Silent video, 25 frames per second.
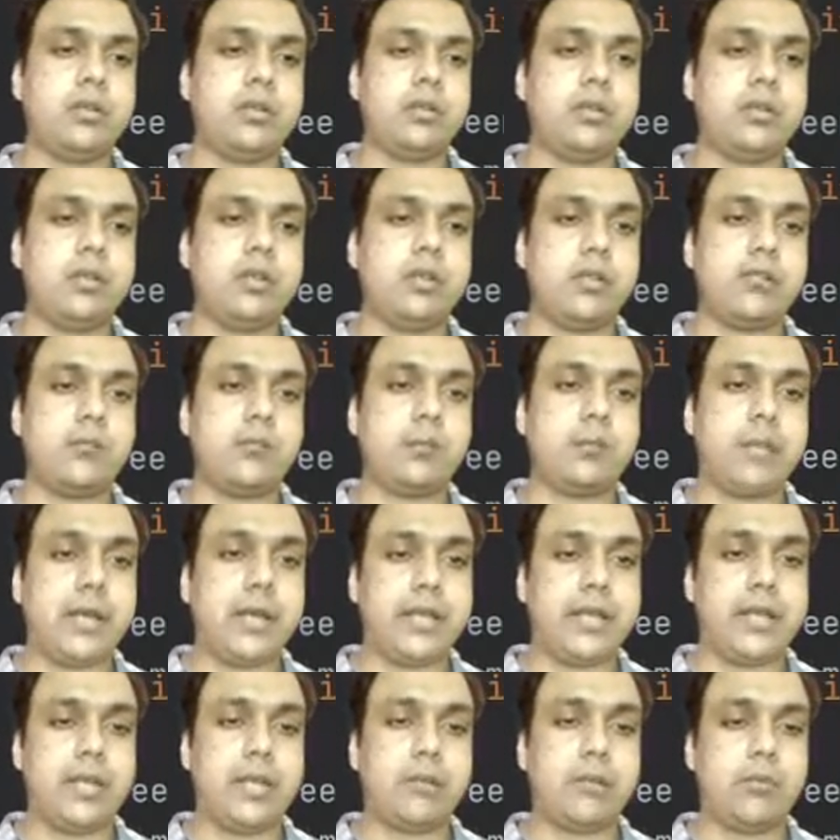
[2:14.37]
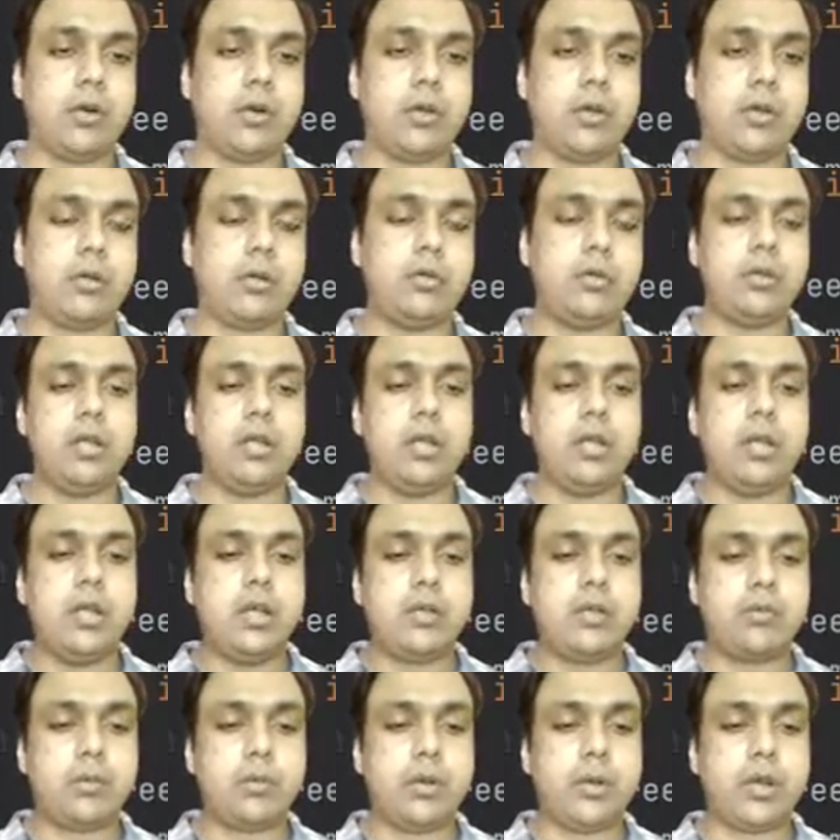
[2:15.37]
this Pygame module,
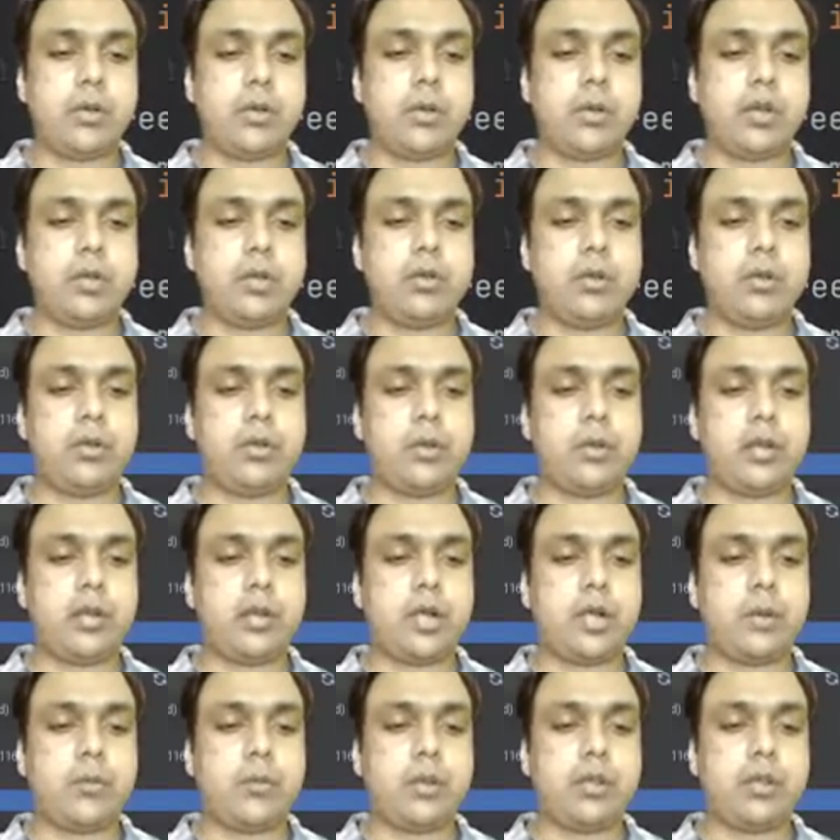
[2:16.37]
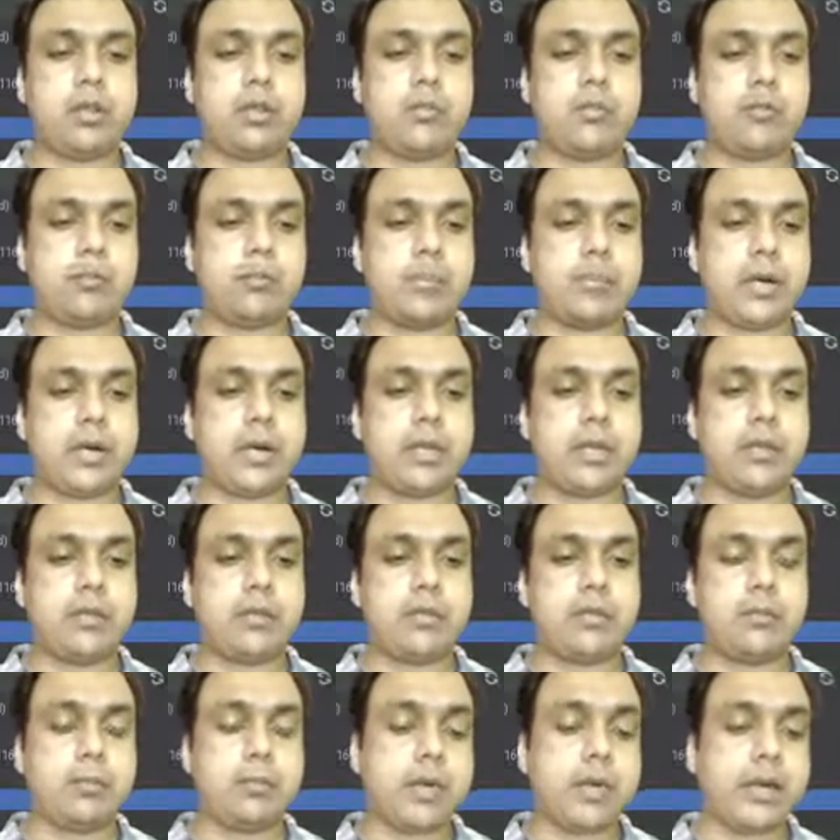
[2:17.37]
so what you can do, you can come on this
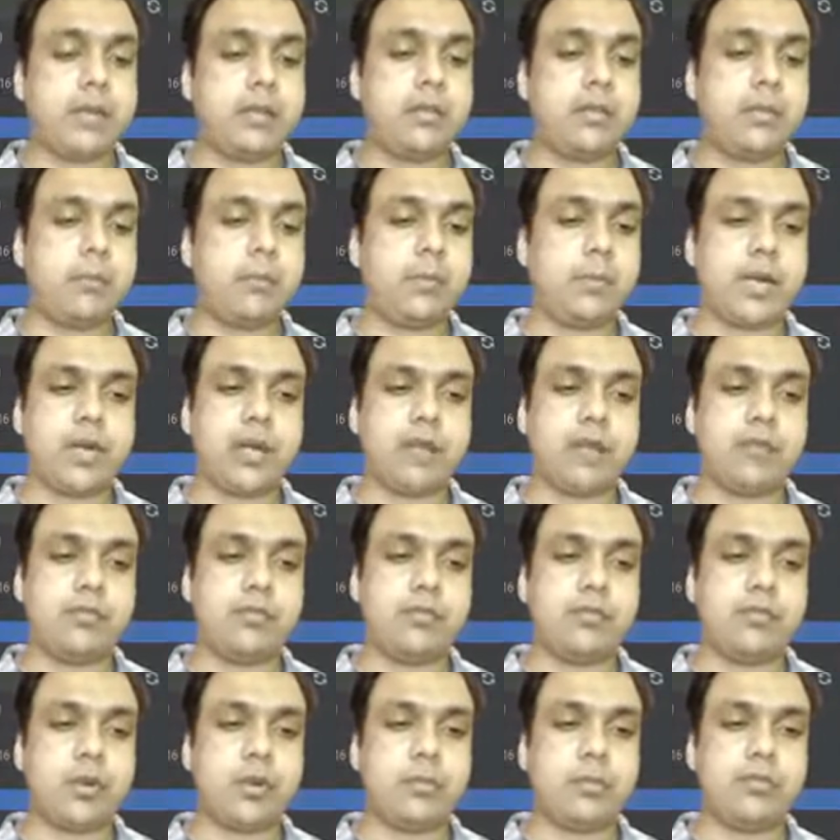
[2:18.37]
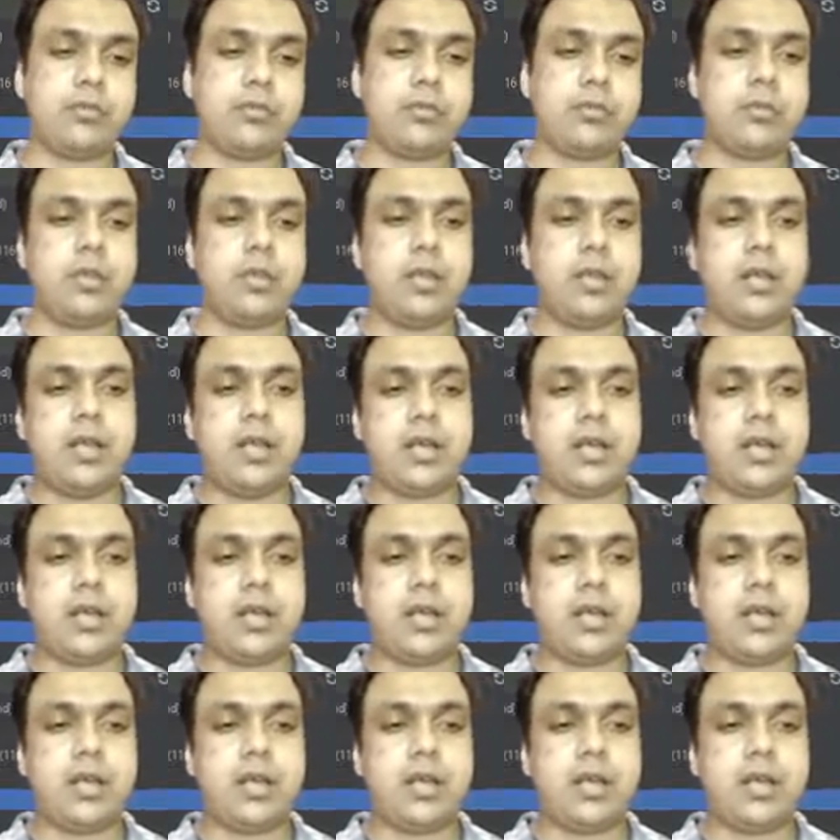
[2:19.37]
Python packages option,